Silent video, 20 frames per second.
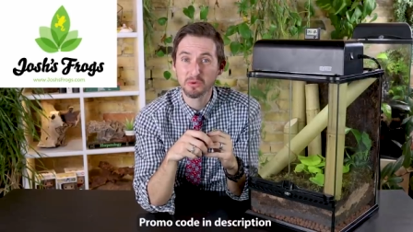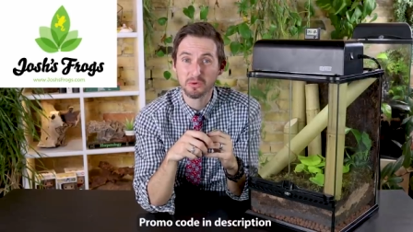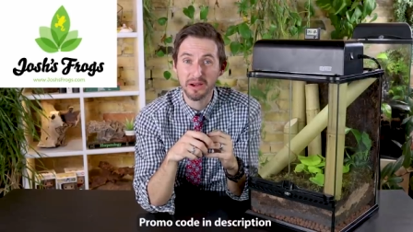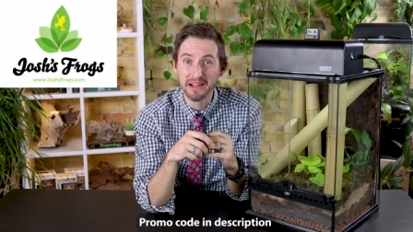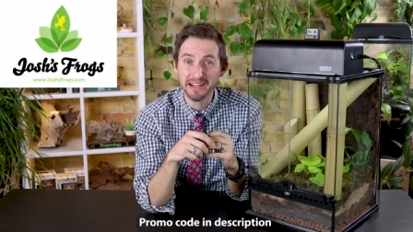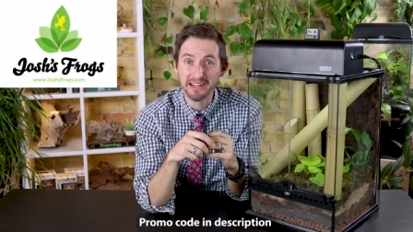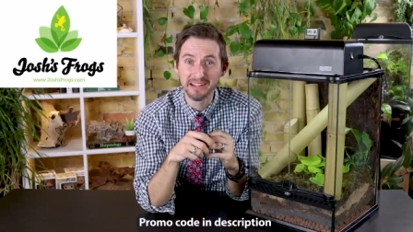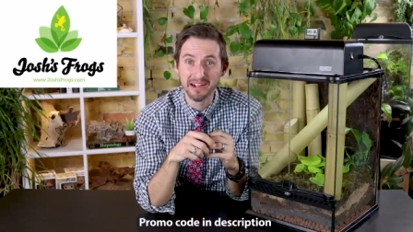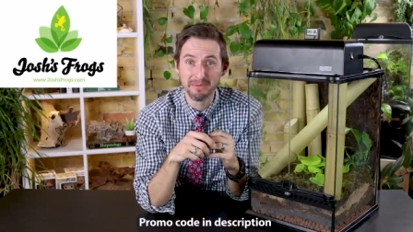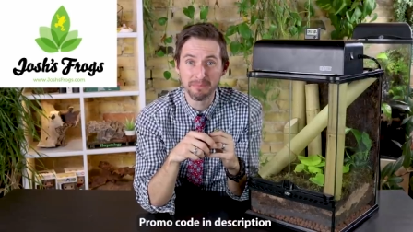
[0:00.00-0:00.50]

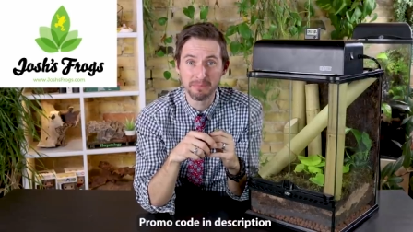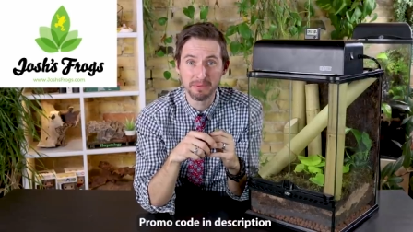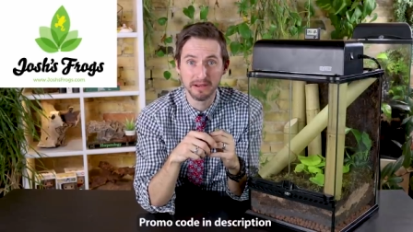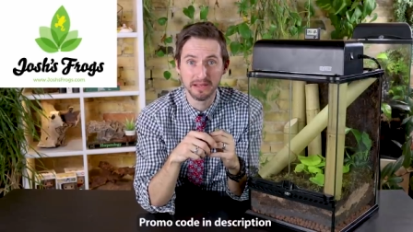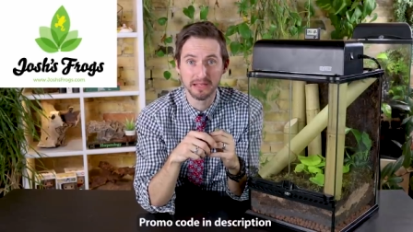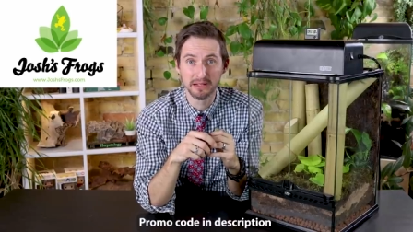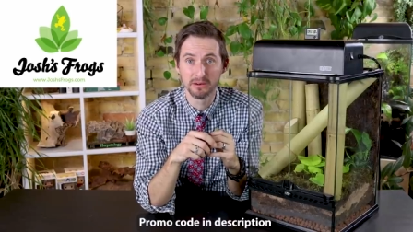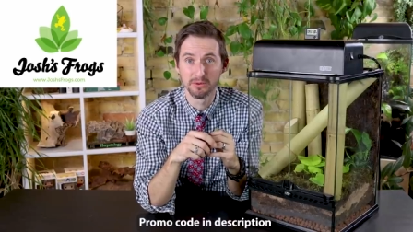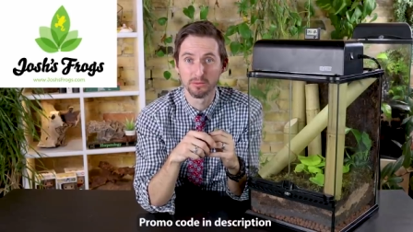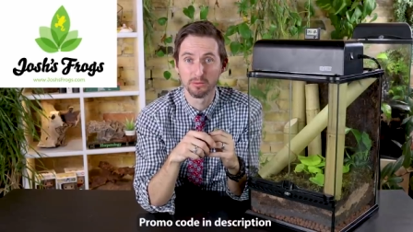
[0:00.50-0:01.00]
great
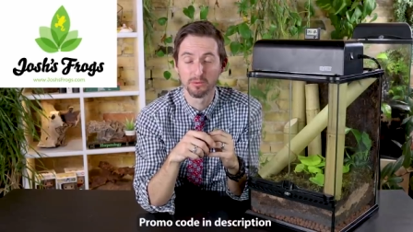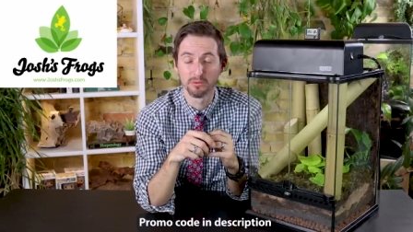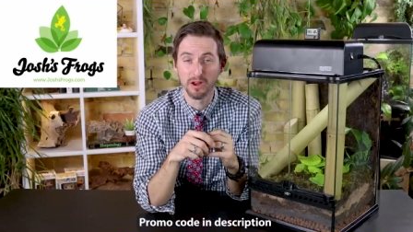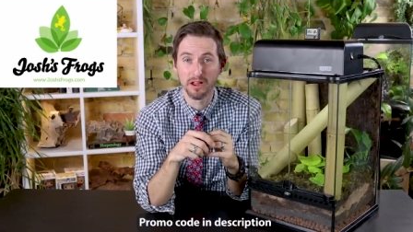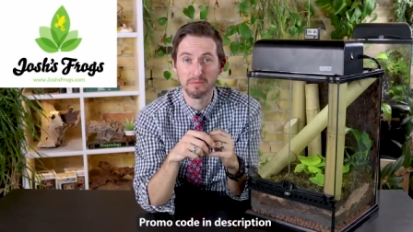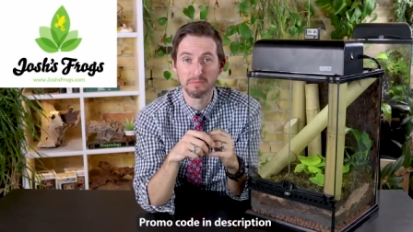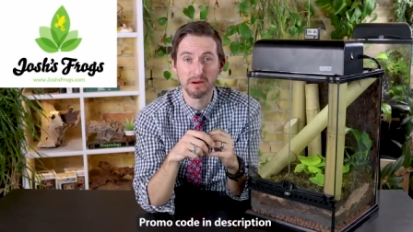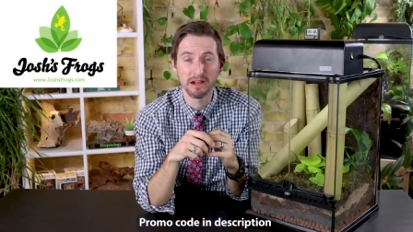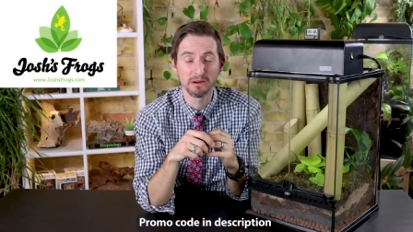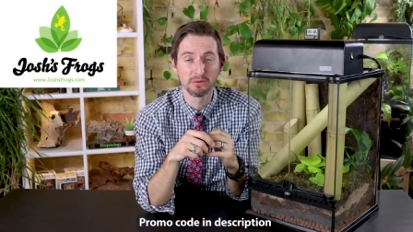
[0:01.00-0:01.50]
company
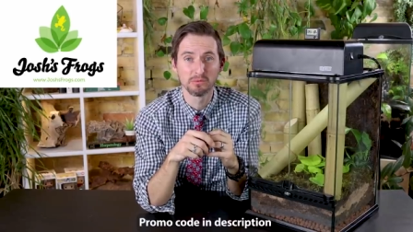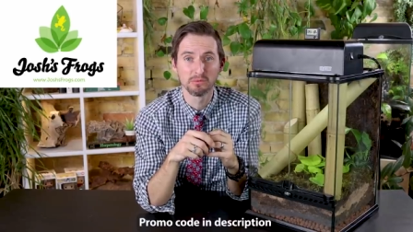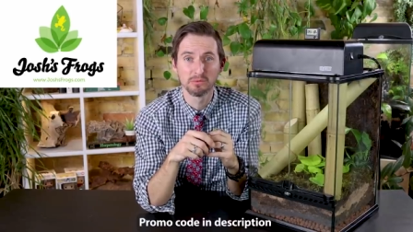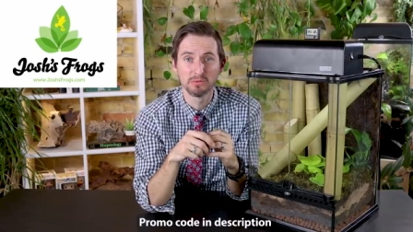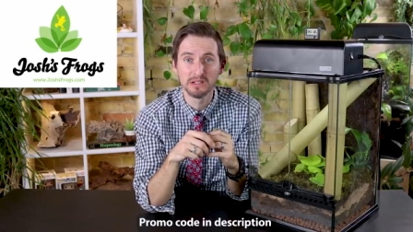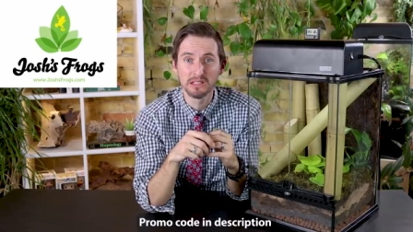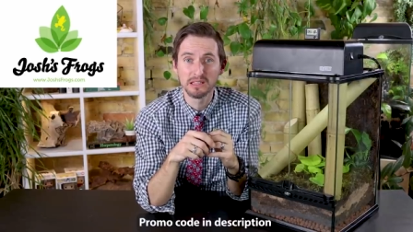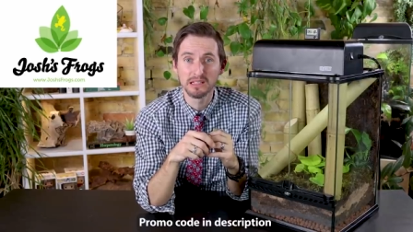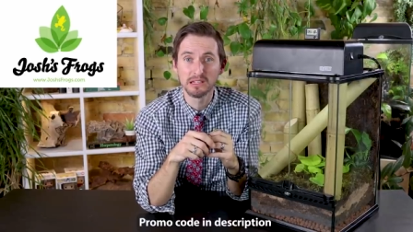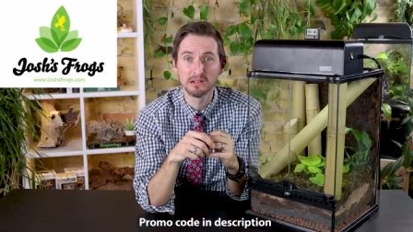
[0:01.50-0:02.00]
run by
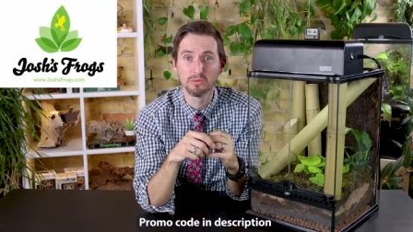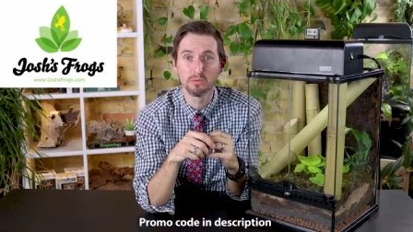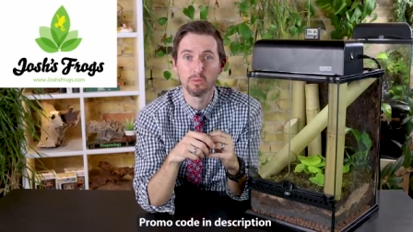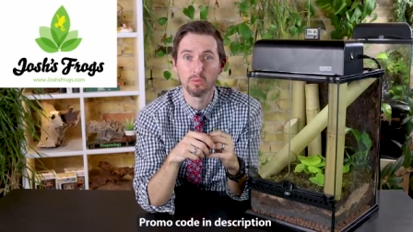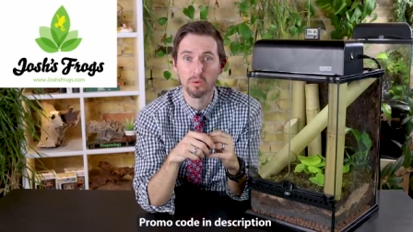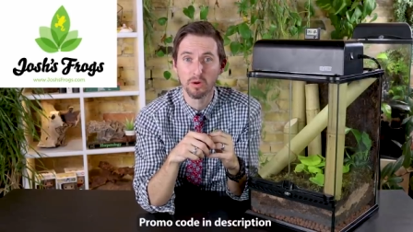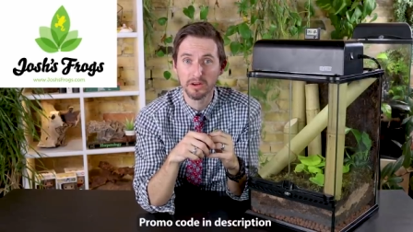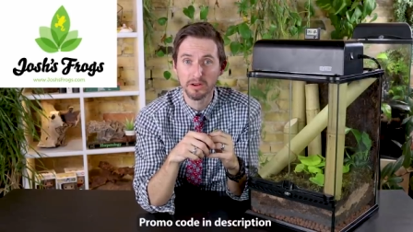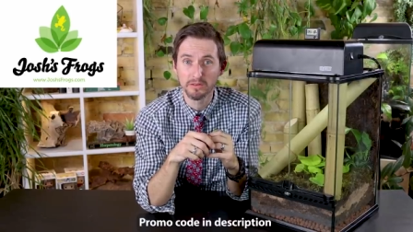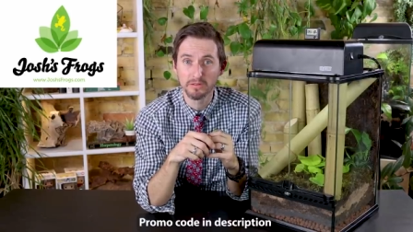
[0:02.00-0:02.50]
really
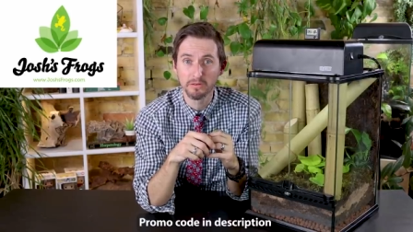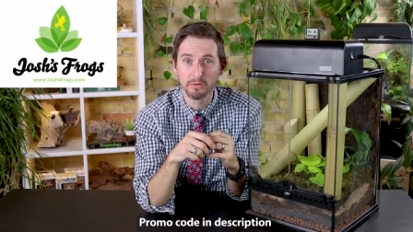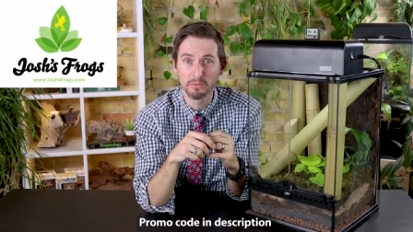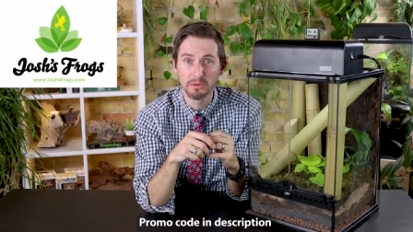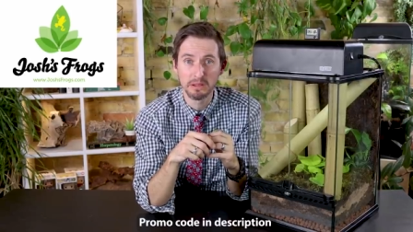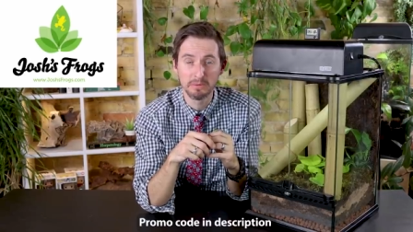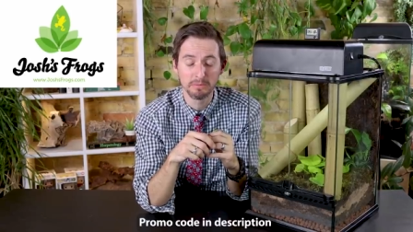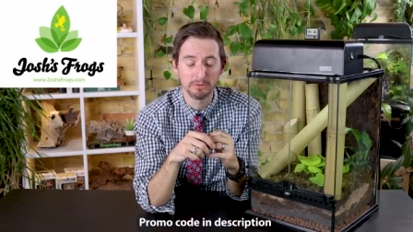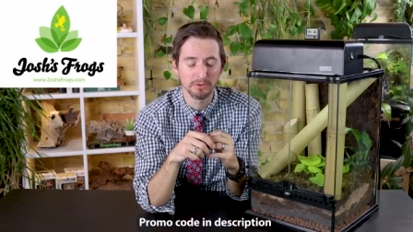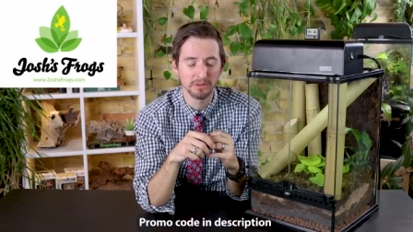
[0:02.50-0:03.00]
wonderful
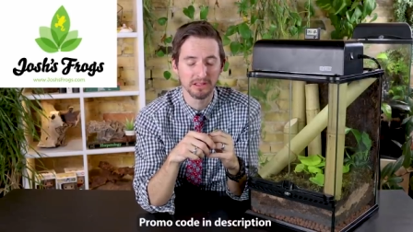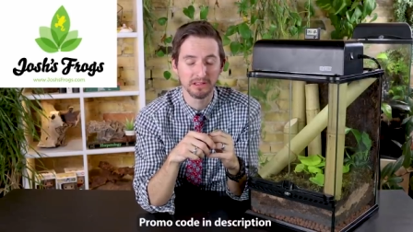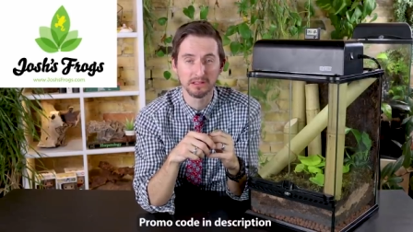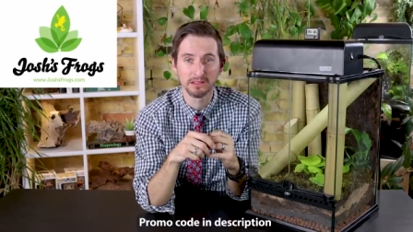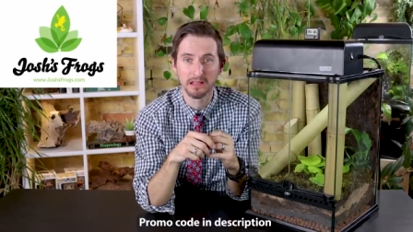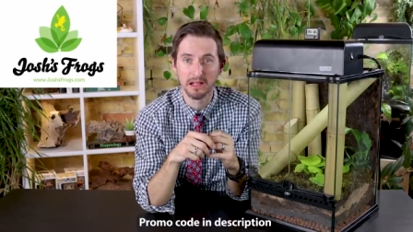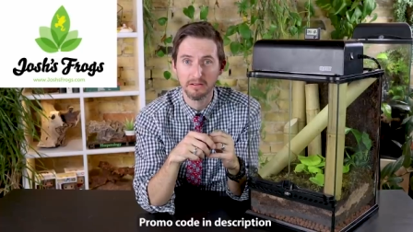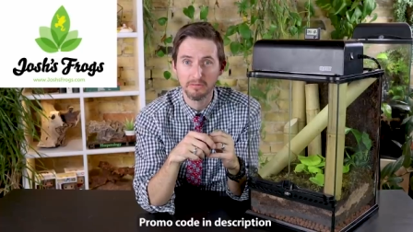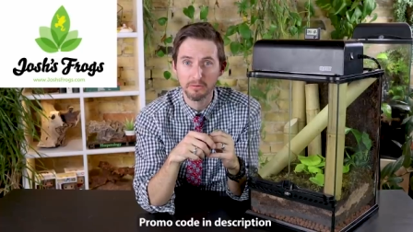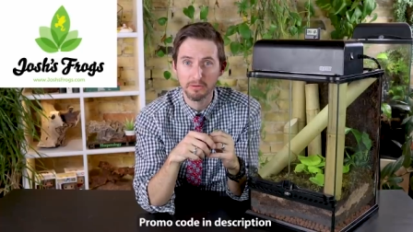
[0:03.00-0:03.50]
people that
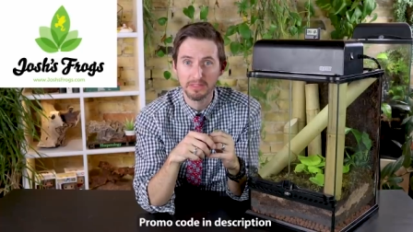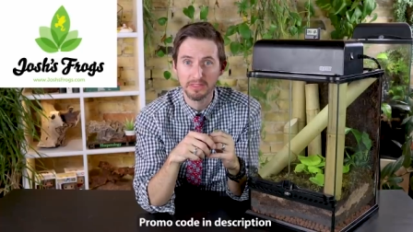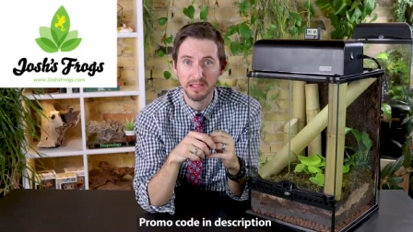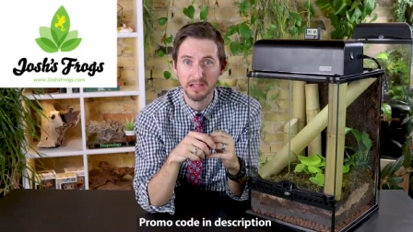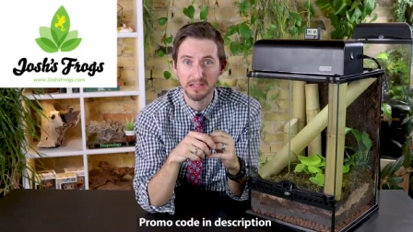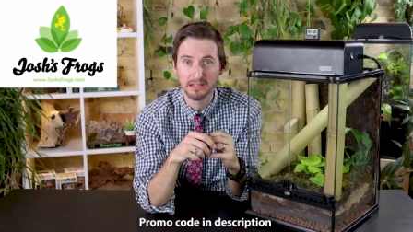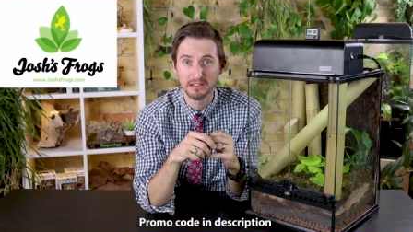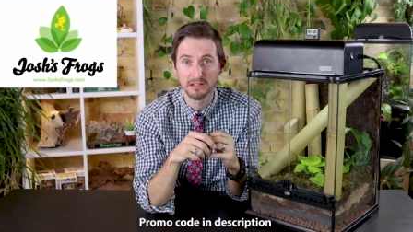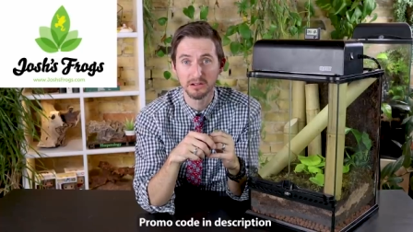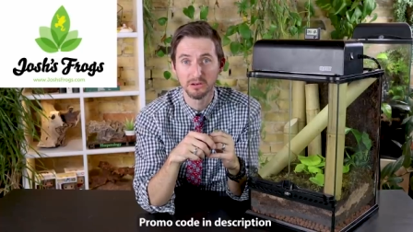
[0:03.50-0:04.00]
love what
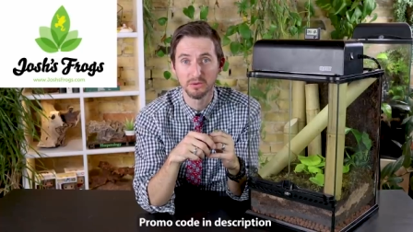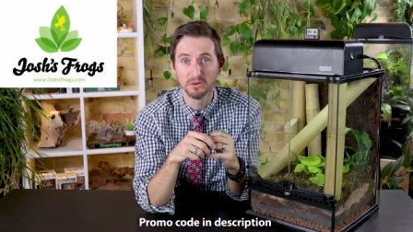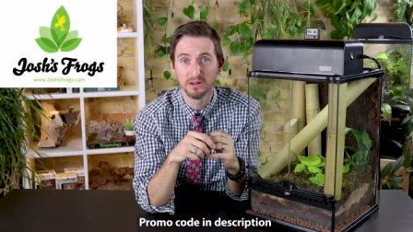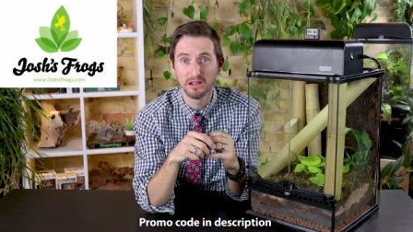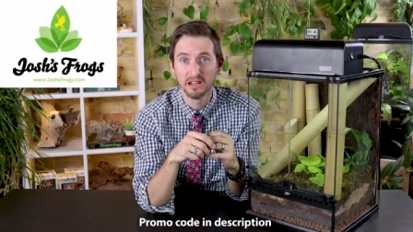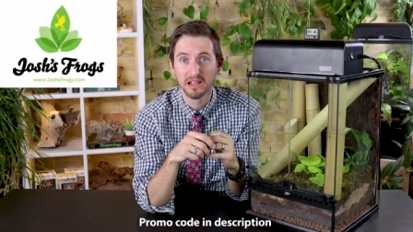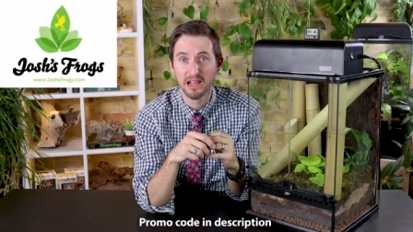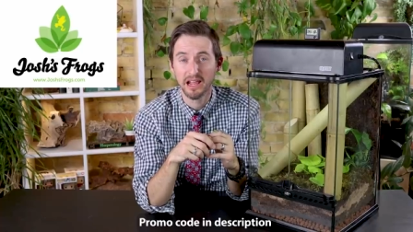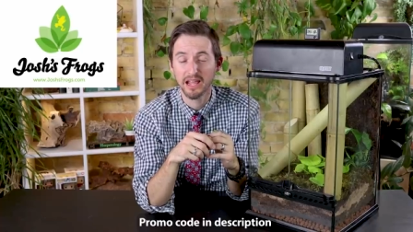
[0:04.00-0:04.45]
they do